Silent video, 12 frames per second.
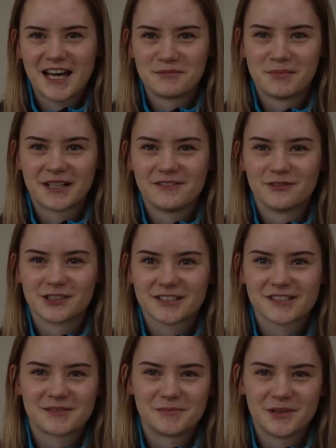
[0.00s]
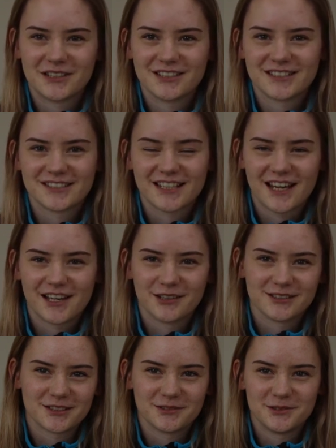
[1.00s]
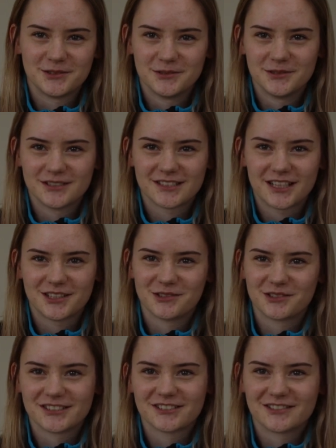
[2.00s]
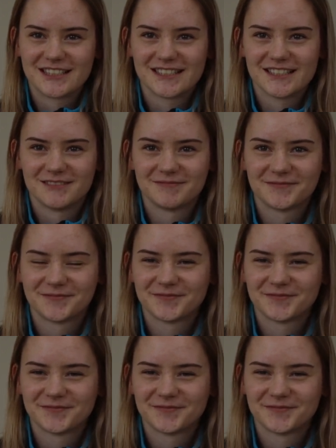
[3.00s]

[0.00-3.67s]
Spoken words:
Anne-Marie Worst, because I also do cyclocross racing.